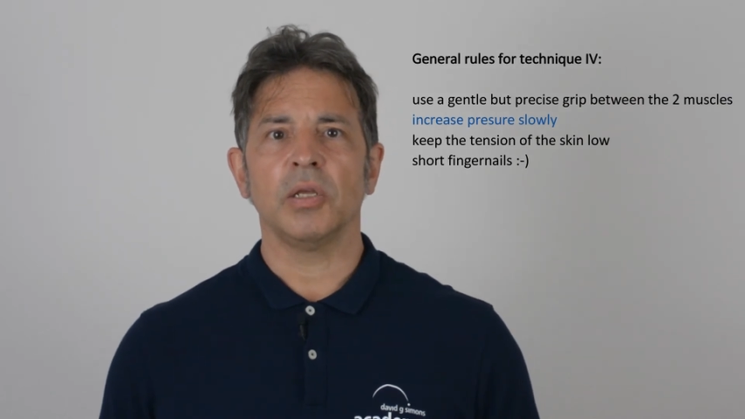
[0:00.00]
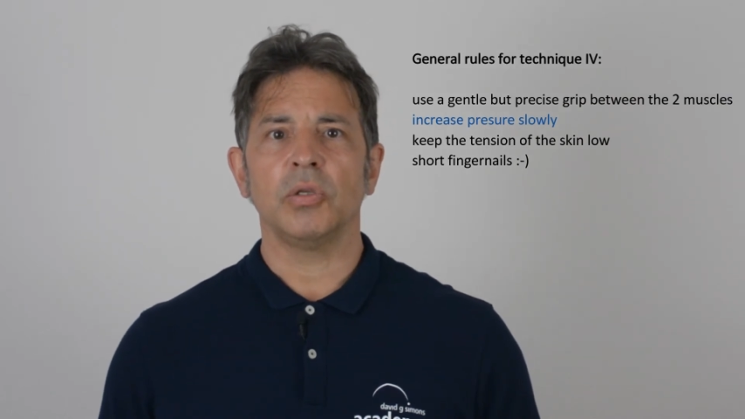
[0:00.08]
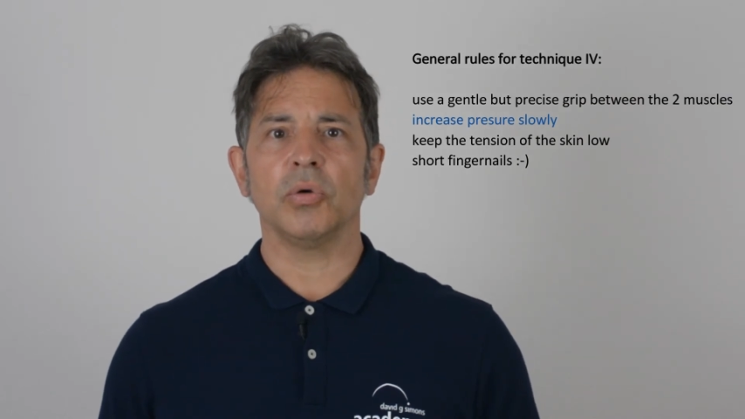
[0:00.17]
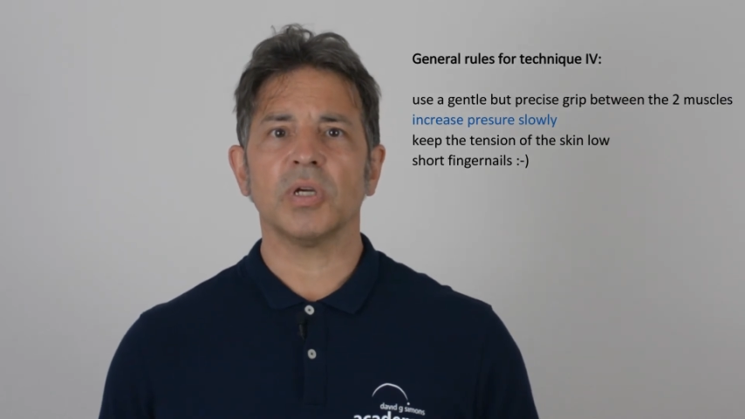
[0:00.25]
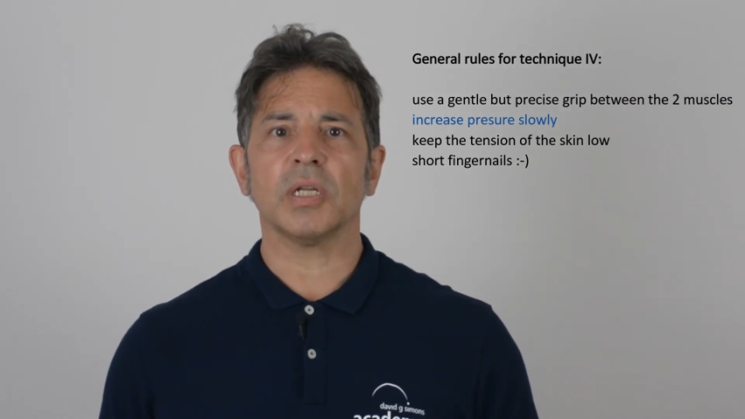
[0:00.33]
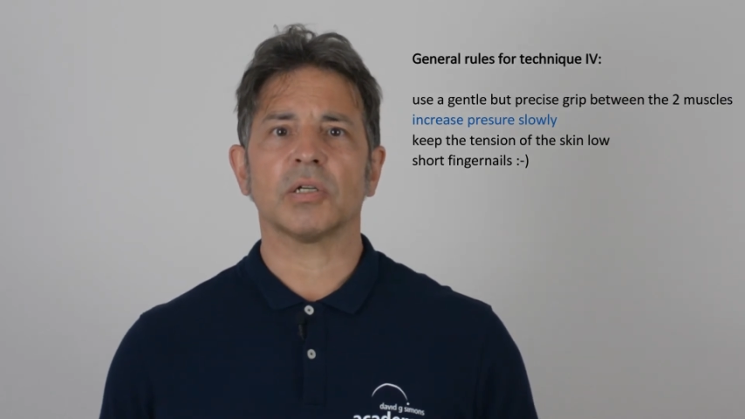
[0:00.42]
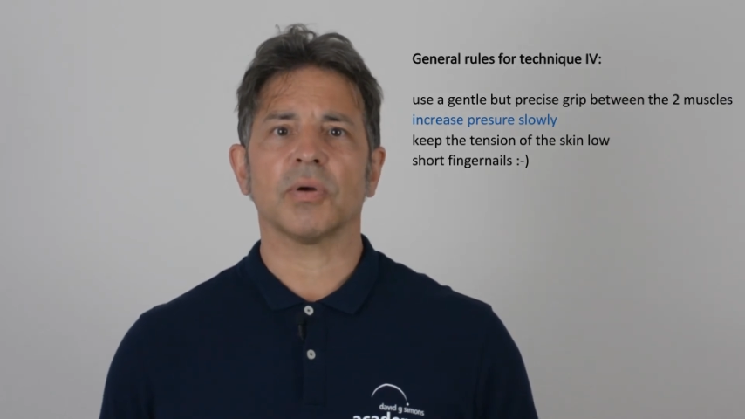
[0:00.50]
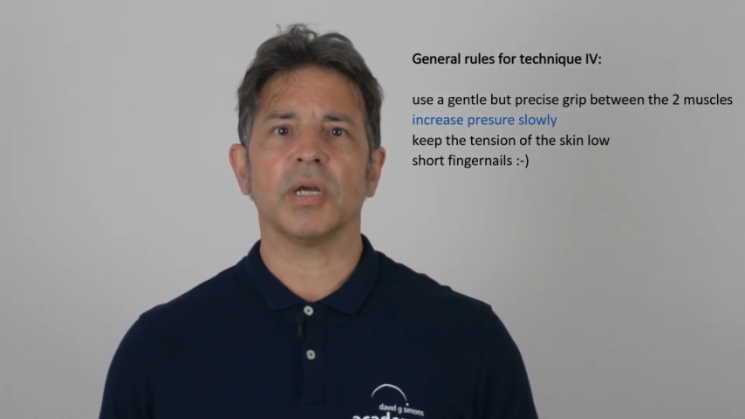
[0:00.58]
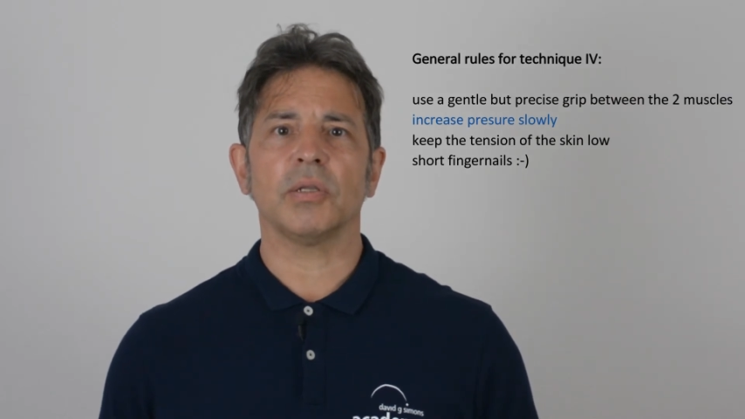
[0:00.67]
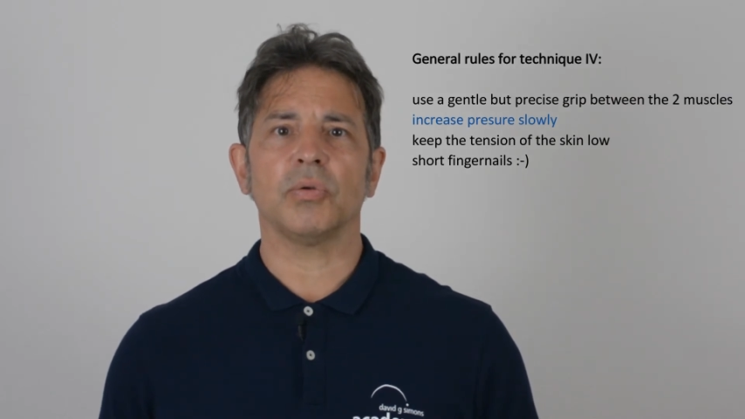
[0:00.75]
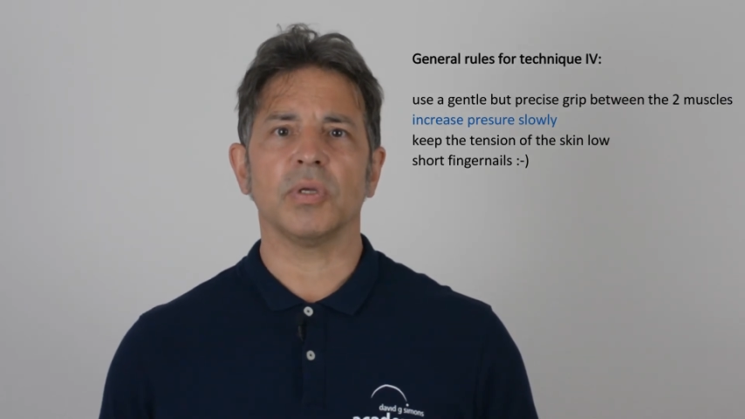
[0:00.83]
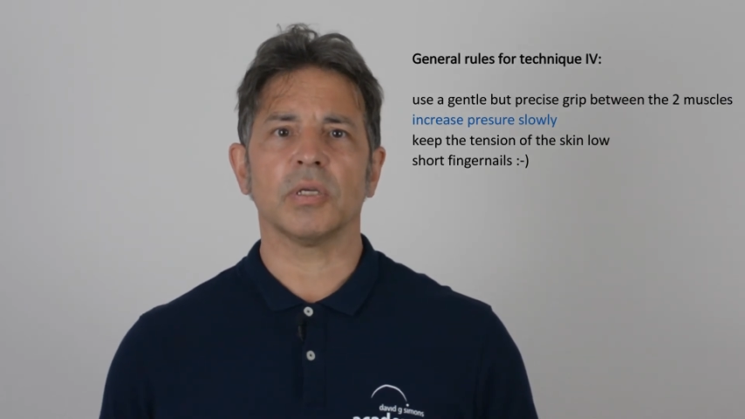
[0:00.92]
you can try
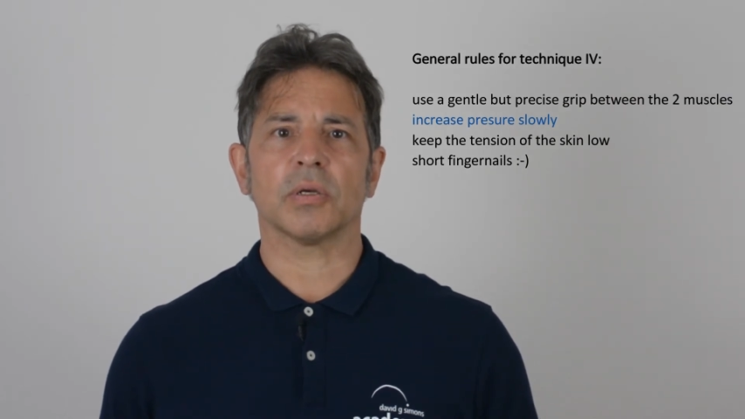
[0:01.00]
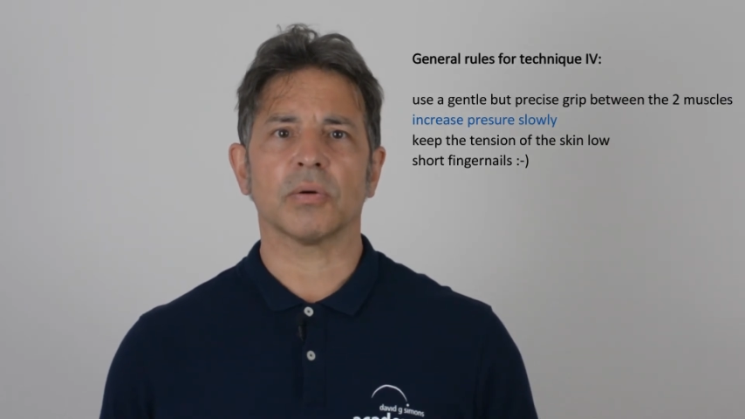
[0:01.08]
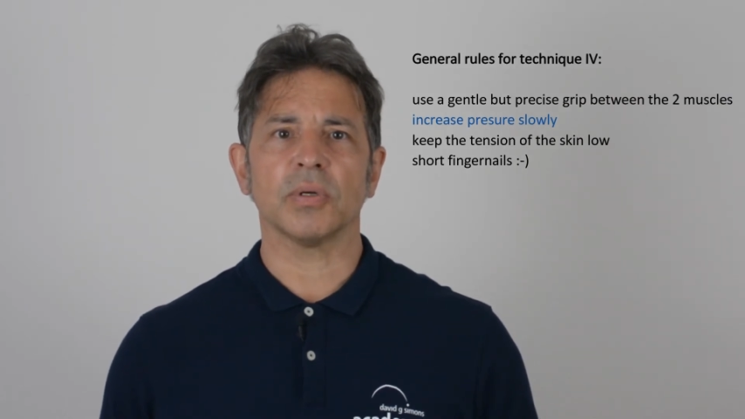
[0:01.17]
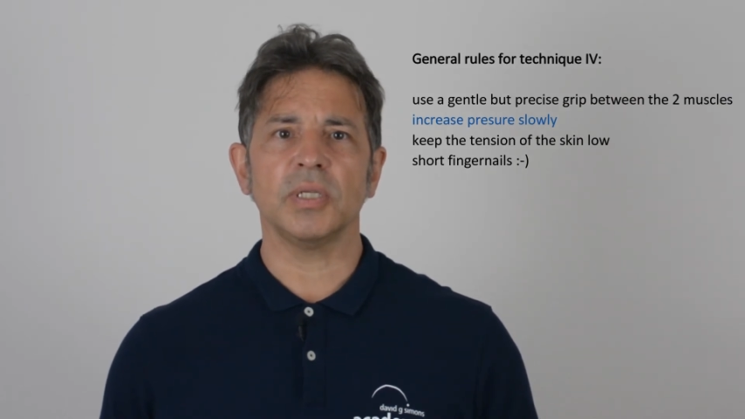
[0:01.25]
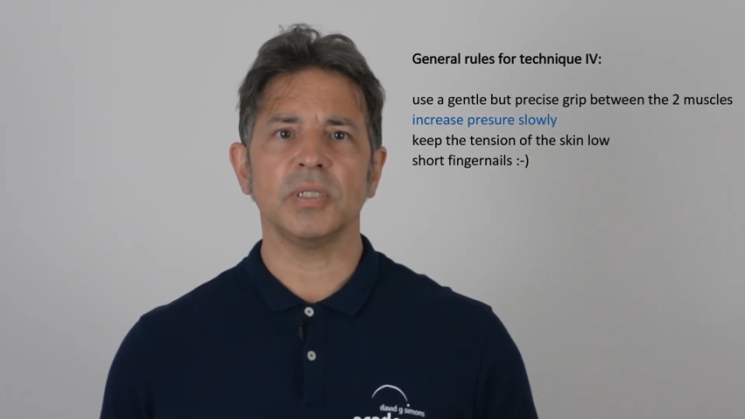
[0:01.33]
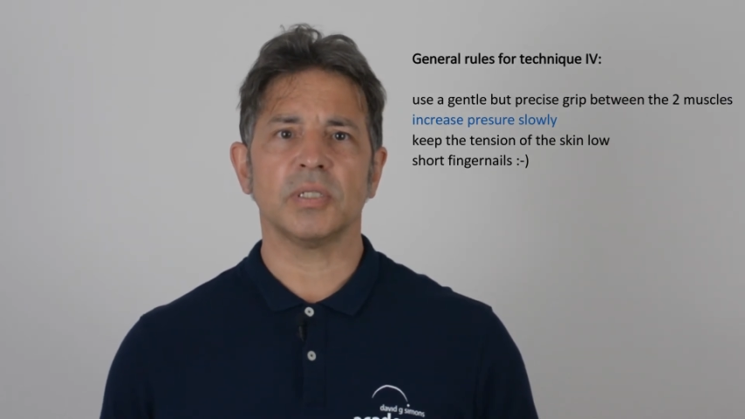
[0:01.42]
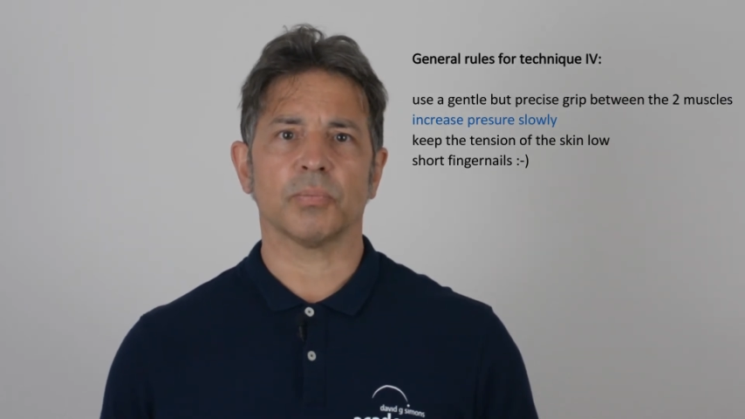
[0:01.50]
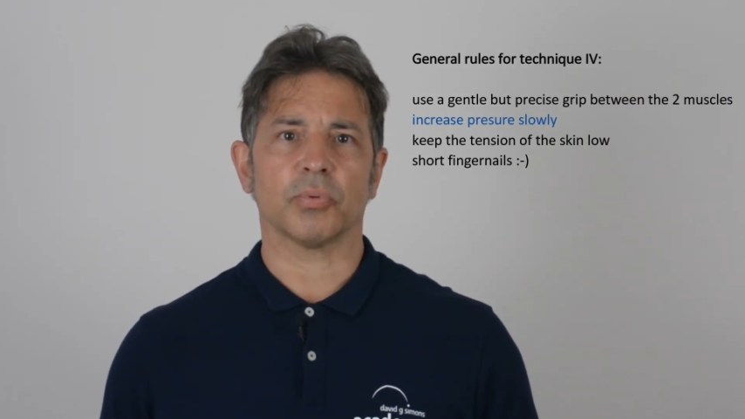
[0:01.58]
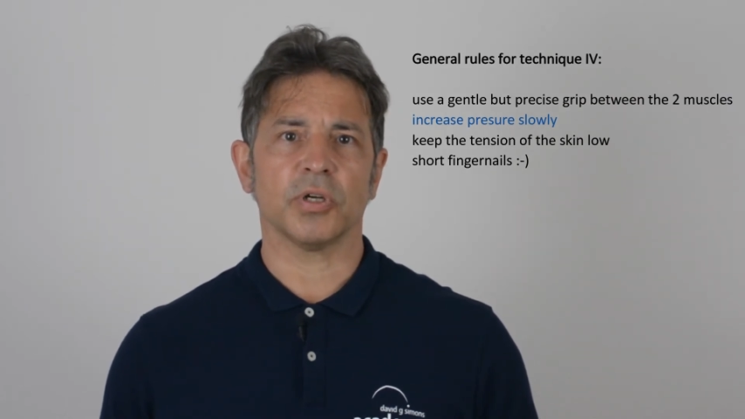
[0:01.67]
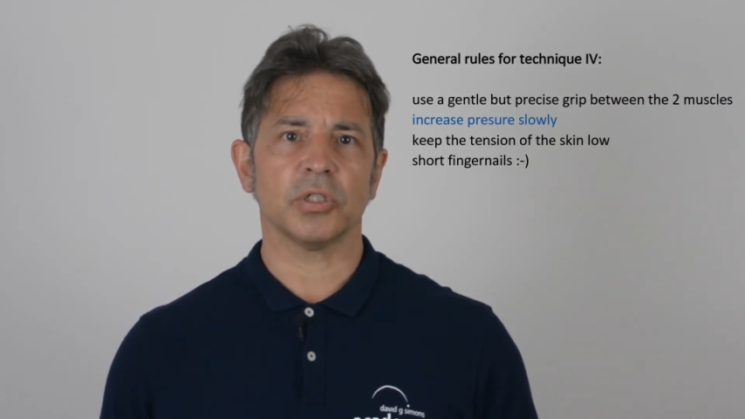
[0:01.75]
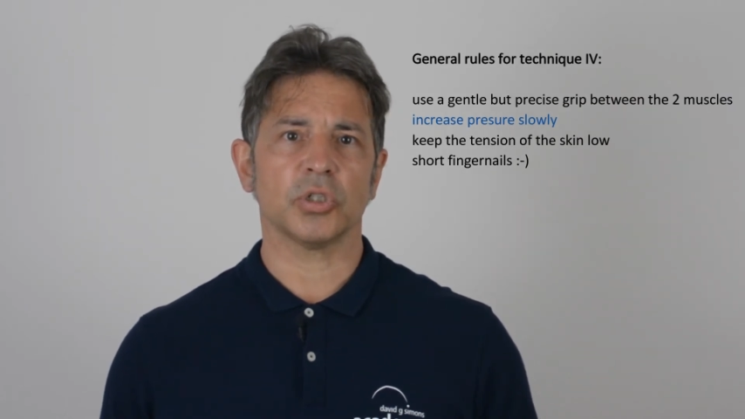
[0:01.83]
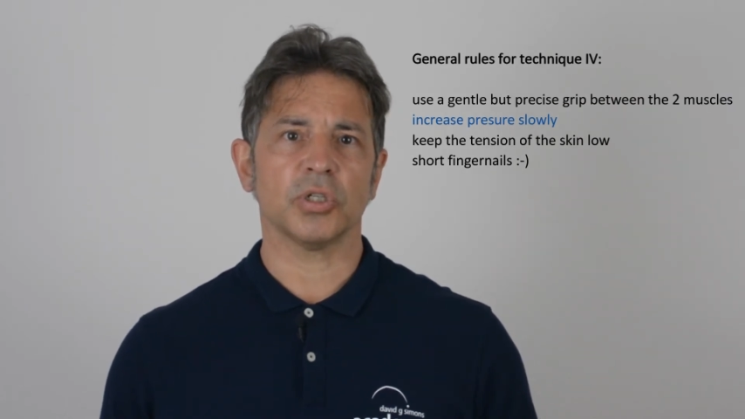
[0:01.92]
to increase the
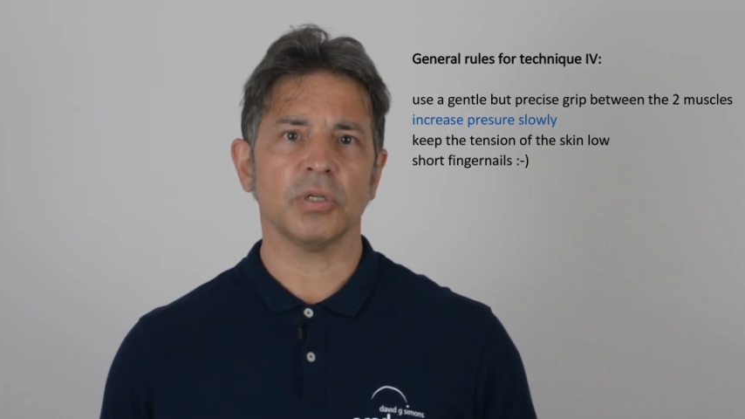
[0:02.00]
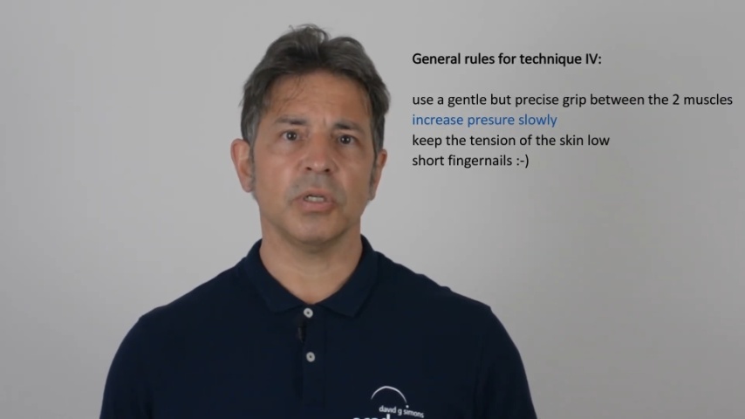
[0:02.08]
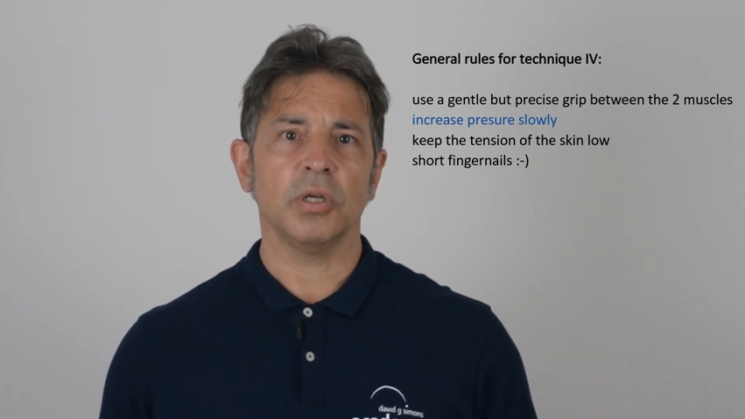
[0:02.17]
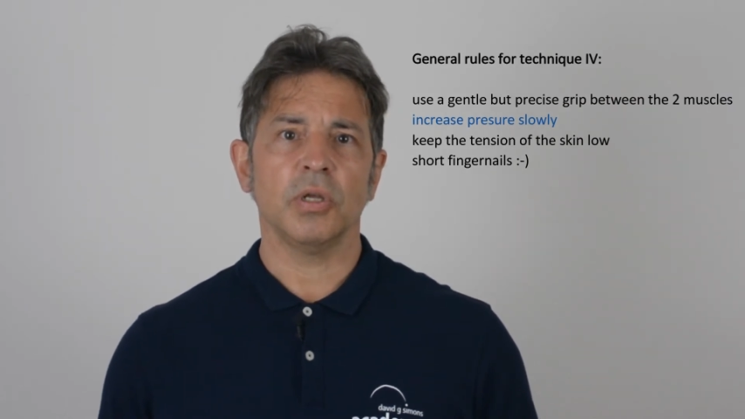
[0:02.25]
pressure